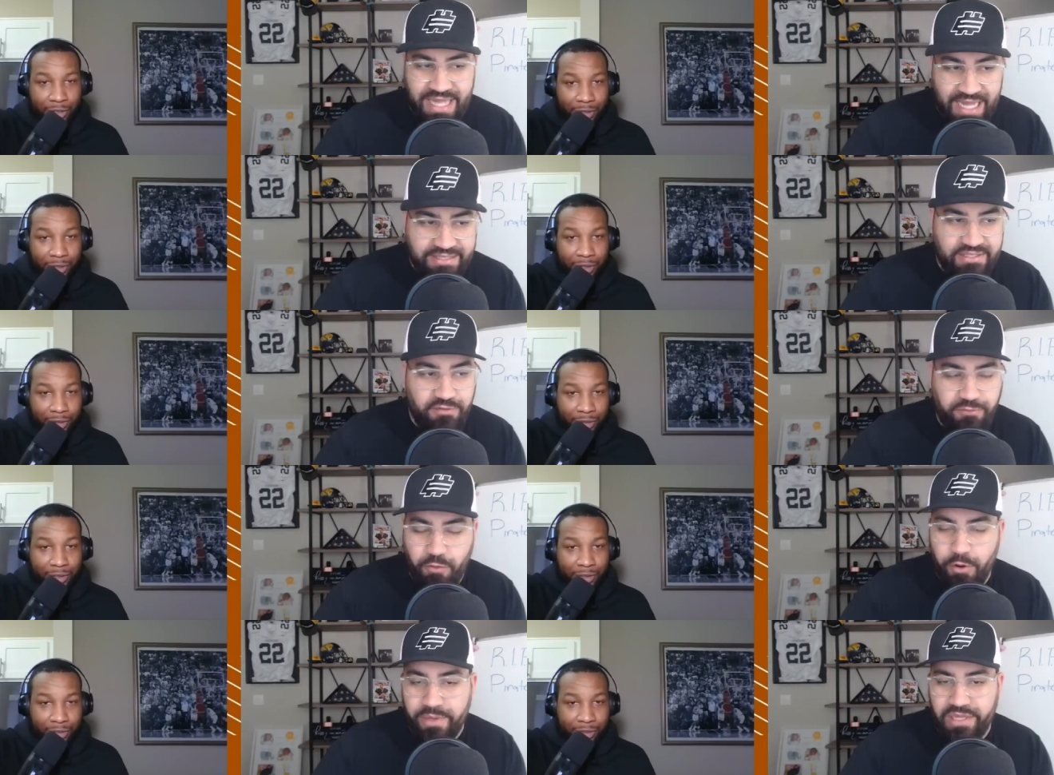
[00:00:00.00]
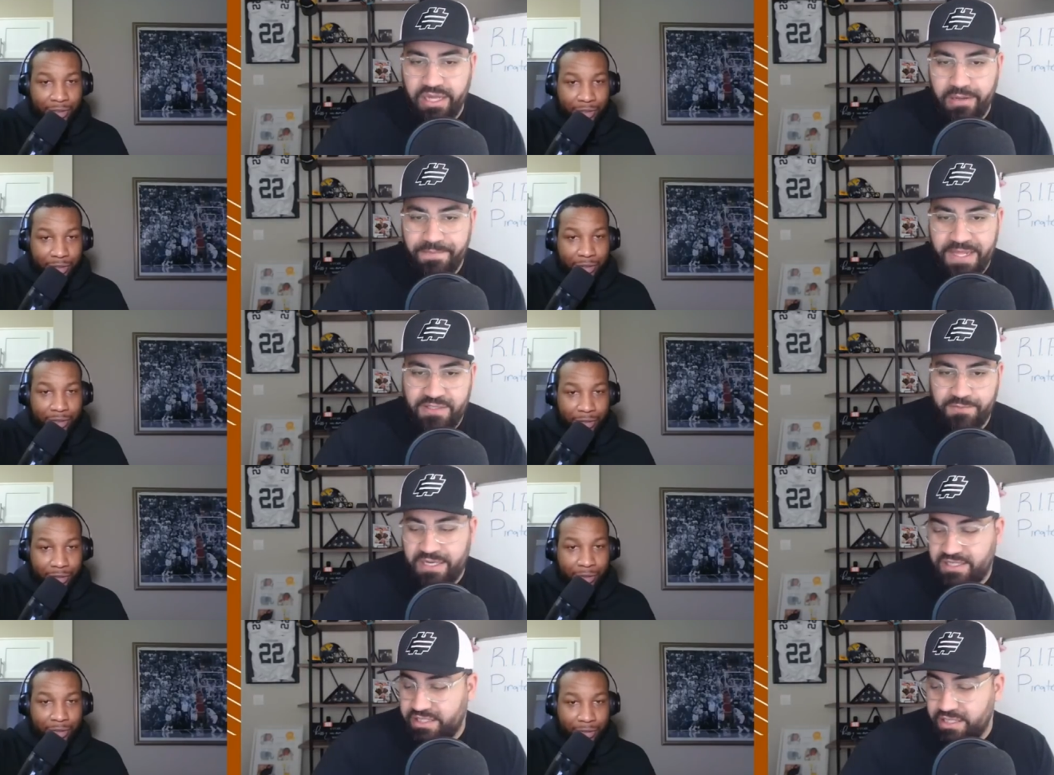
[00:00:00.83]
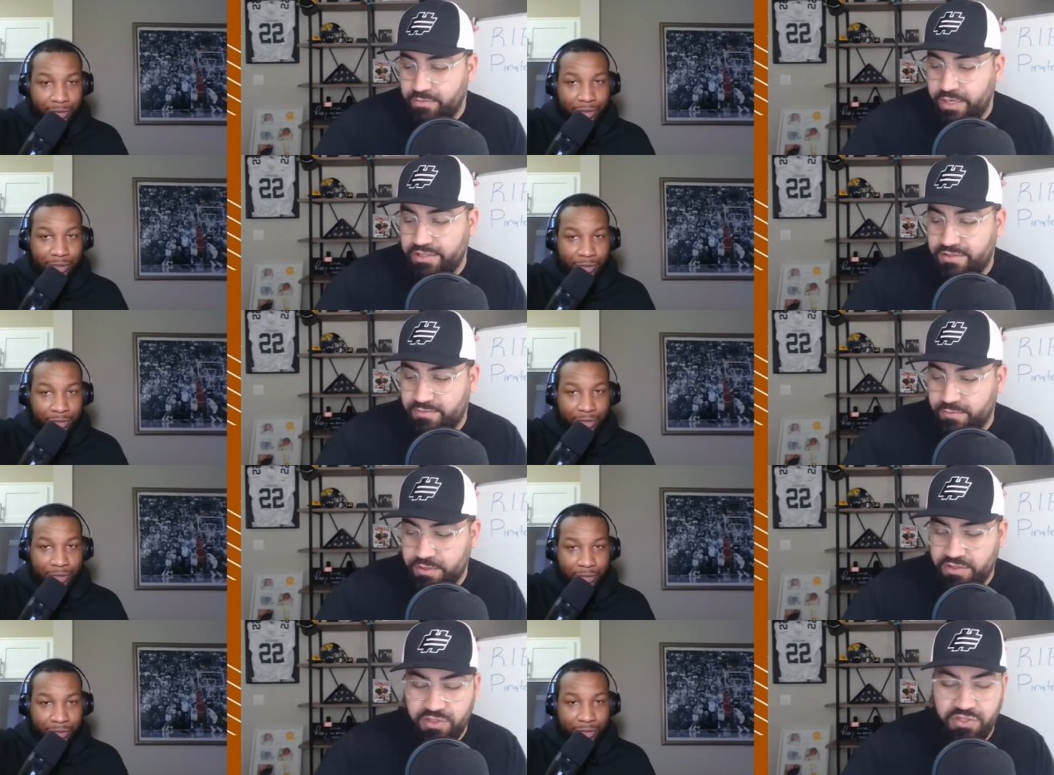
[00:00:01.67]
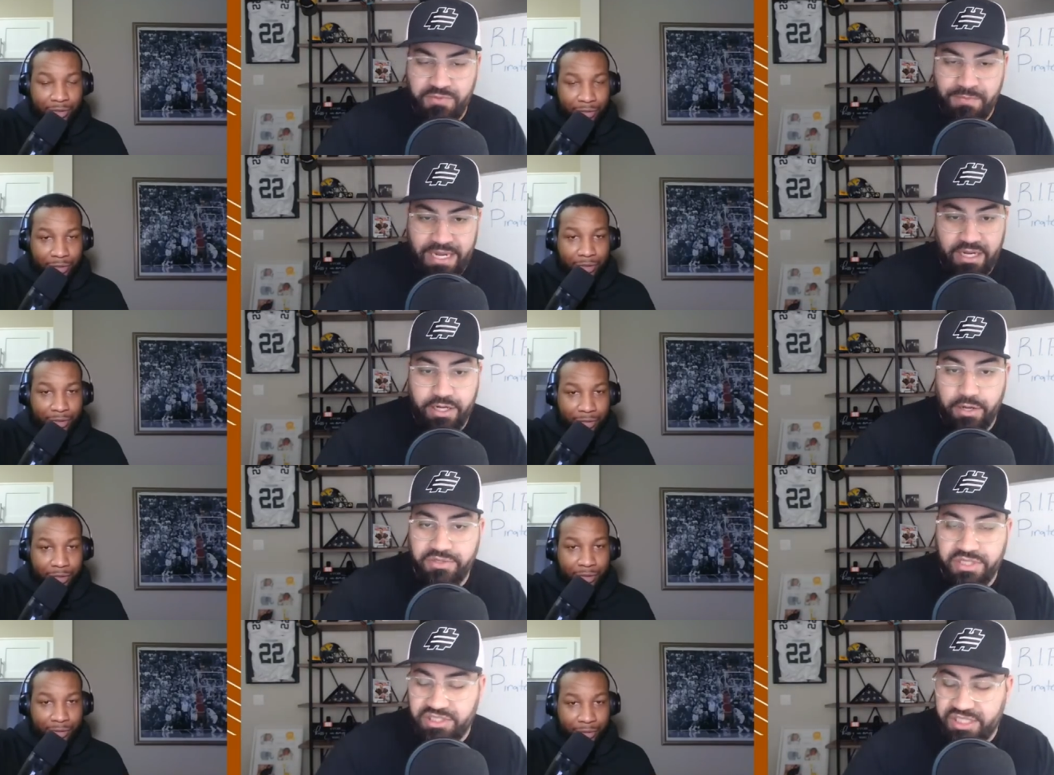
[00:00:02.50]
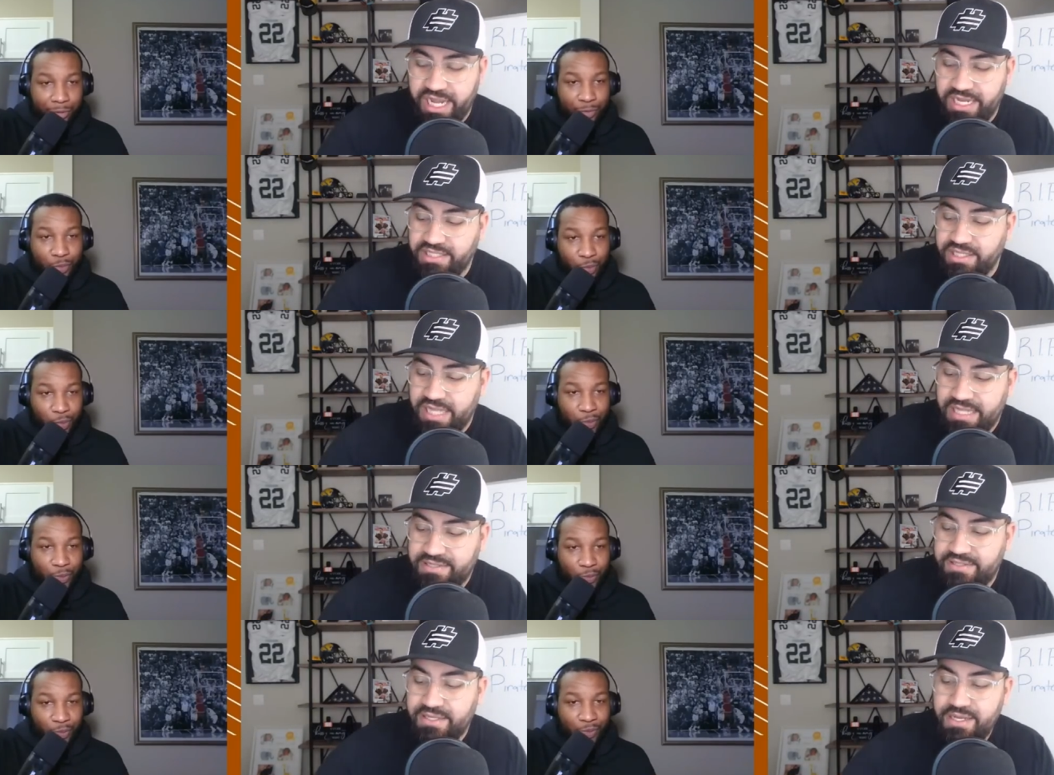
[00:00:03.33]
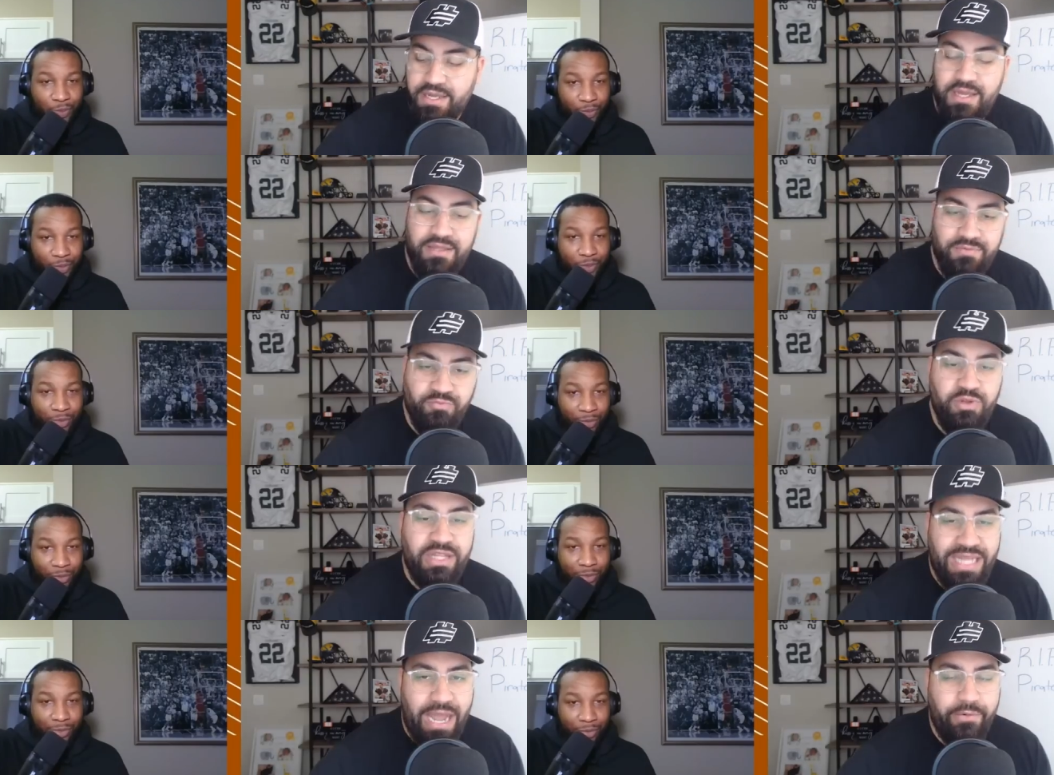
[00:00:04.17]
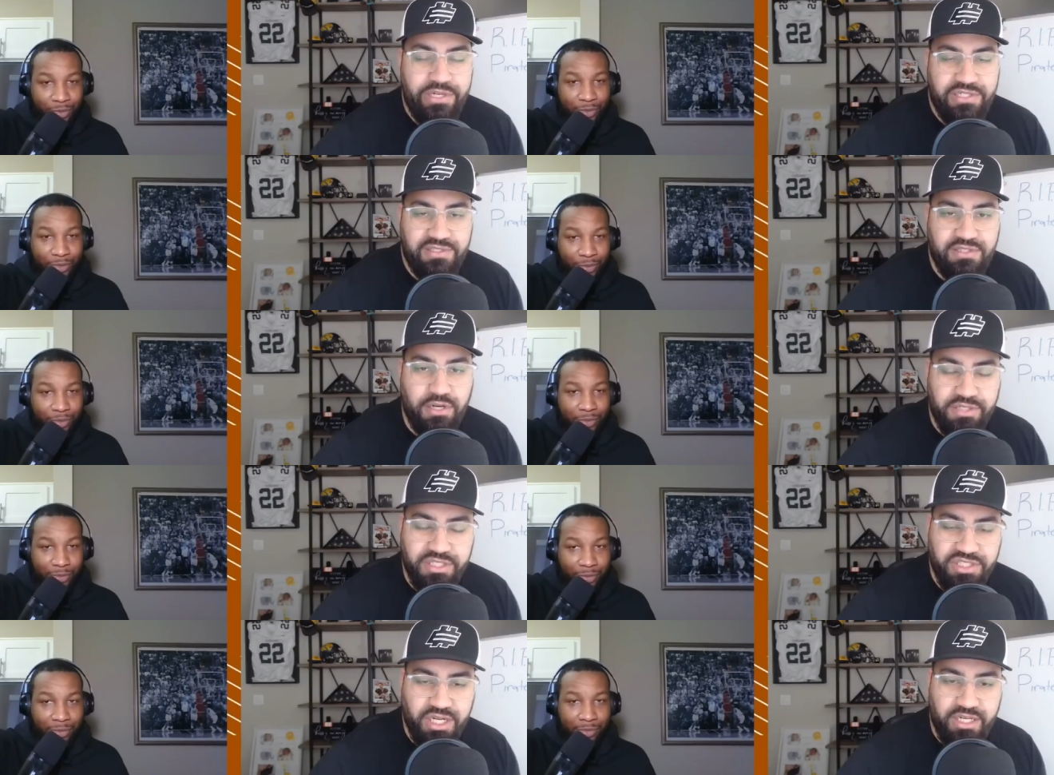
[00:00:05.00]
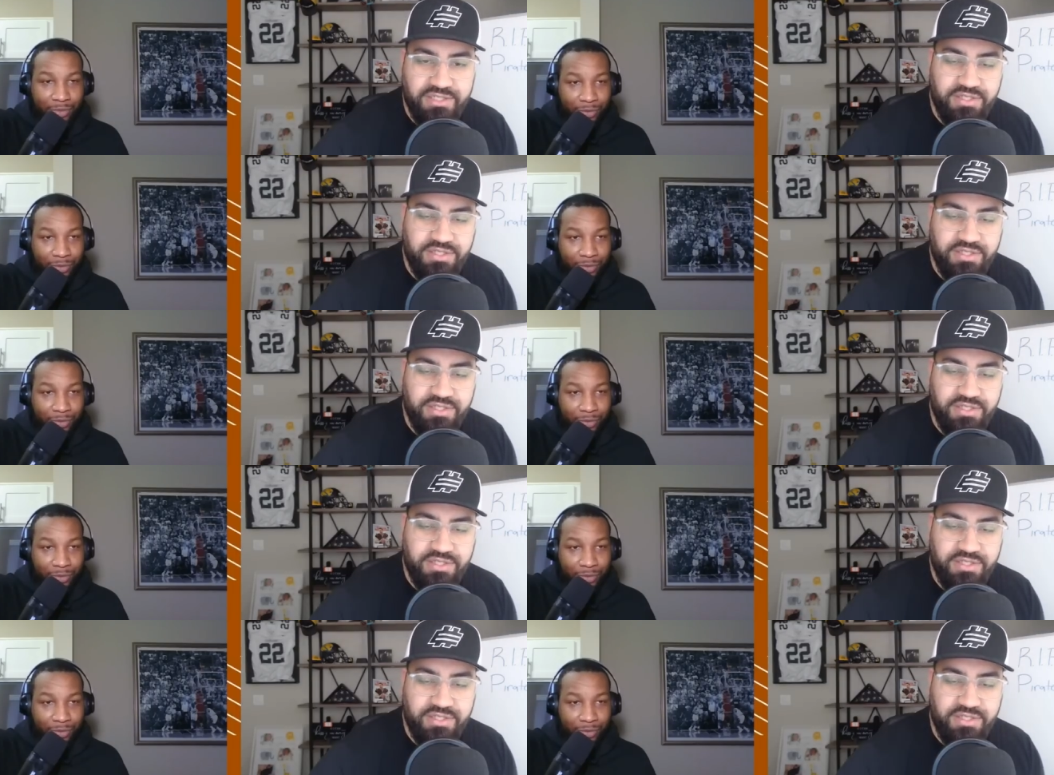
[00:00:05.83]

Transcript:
Speaker 1: That's the formula, especially once once you make a coaching change, and that's really how we should start to judge